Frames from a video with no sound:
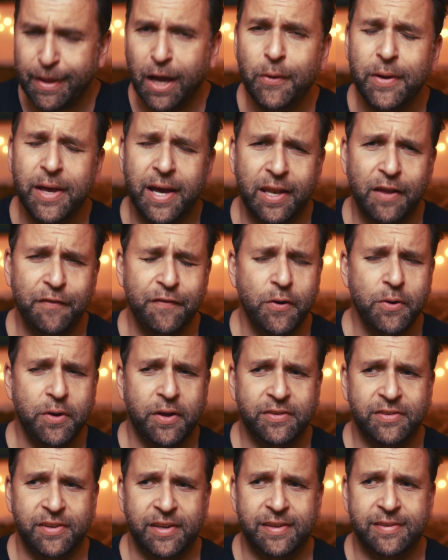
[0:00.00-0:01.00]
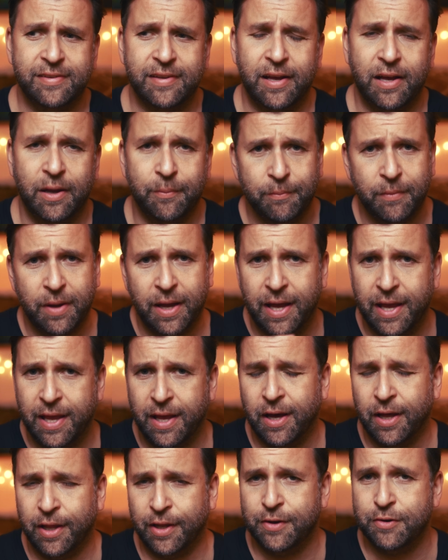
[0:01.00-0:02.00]
Oh yeah, that Focus is
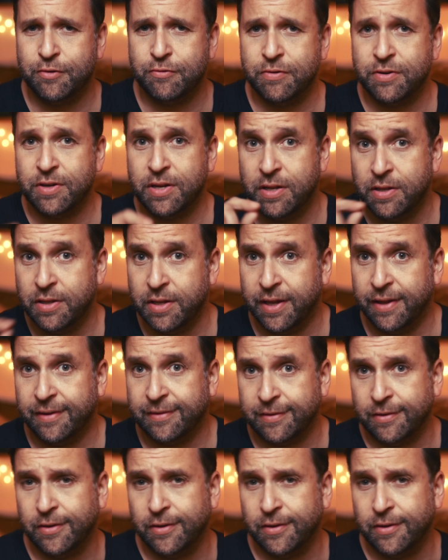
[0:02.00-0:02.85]
800 nits.